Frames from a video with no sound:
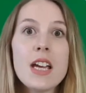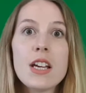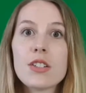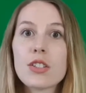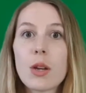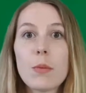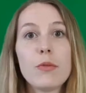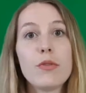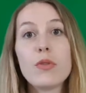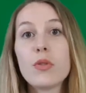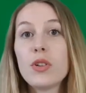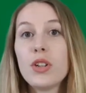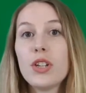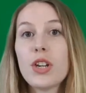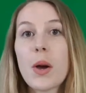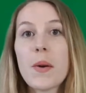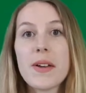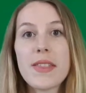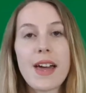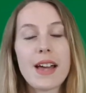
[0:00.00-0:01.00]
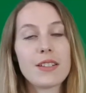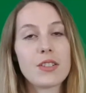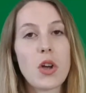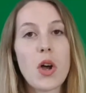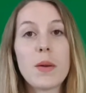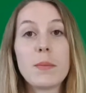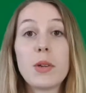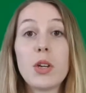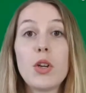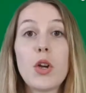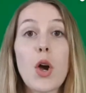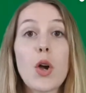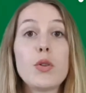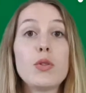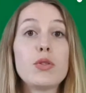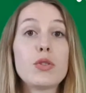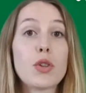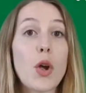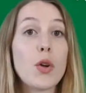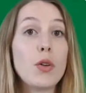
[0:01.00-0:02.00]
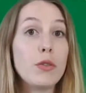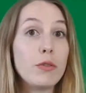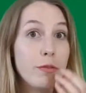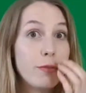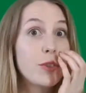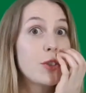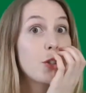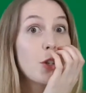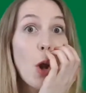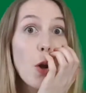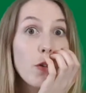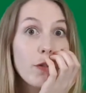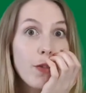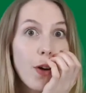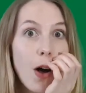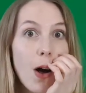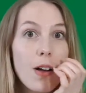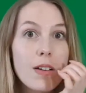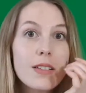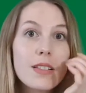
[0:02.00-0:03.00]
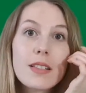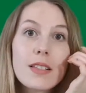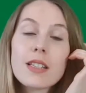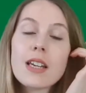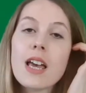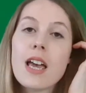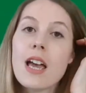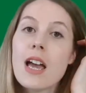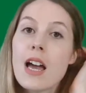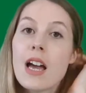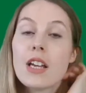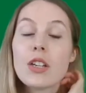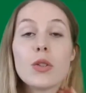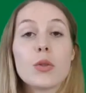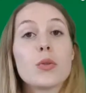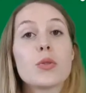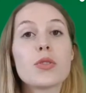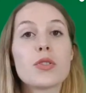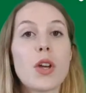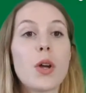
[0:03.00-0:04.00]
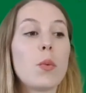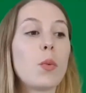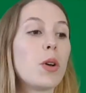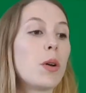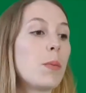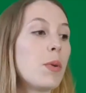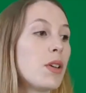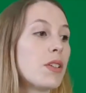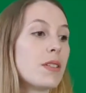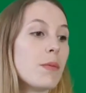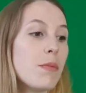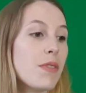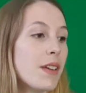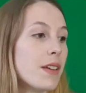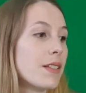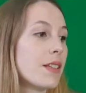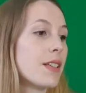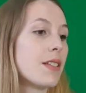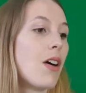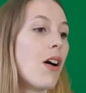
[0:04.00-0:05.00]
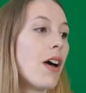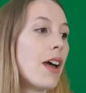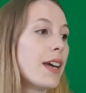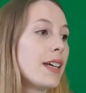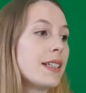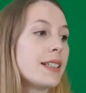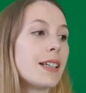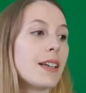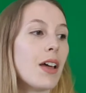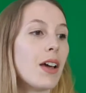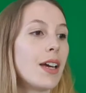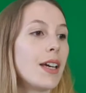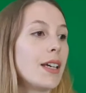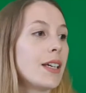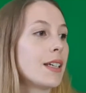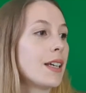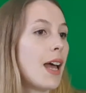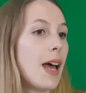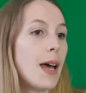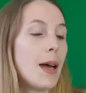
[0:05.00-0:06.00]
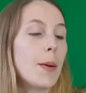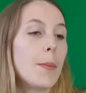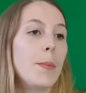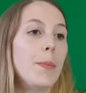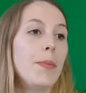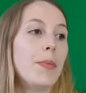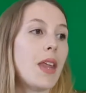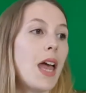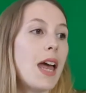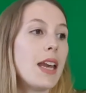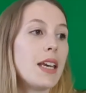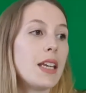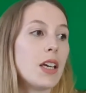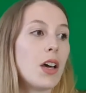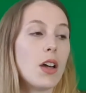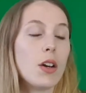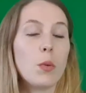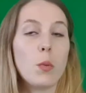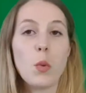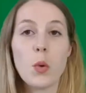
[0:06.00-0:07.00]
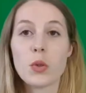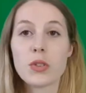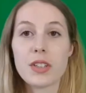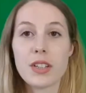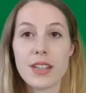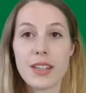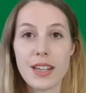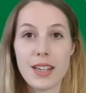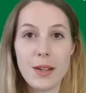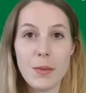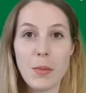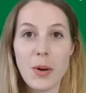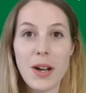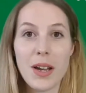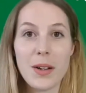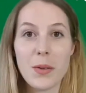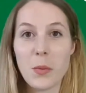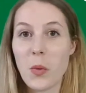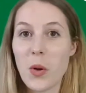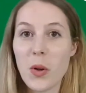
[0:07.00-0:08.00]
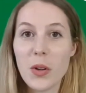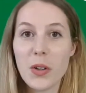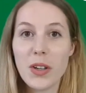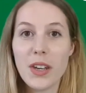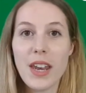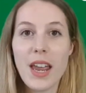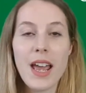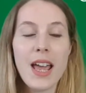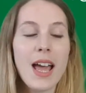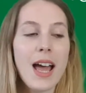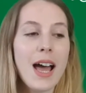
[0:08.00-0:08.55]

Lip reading: So before you know it, that time can go so fast. You also want to put some things aside, like any kind of water that you might want.